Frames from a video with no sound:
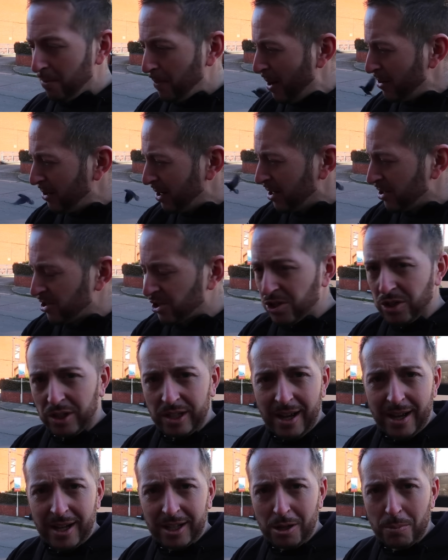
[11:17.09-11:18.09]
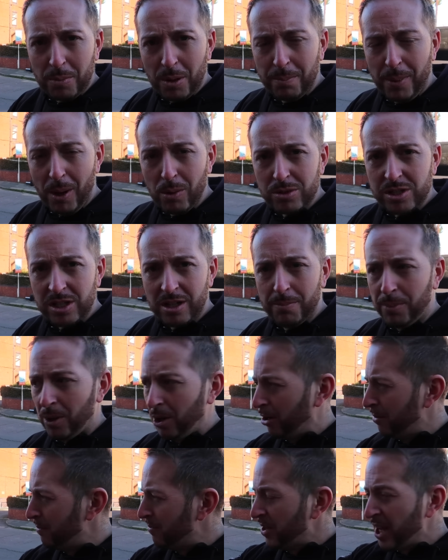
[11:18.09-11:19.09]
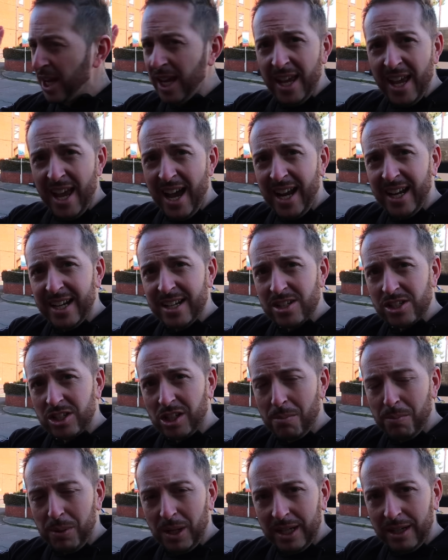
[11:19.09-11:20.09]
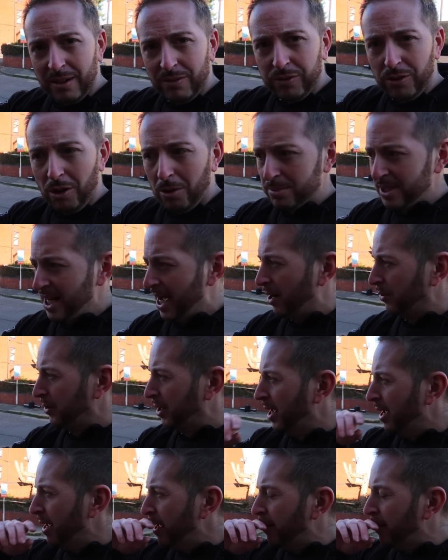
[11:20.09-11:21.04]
Apparently they just took out a couple of bolts at the bottom and they just completely flopped down.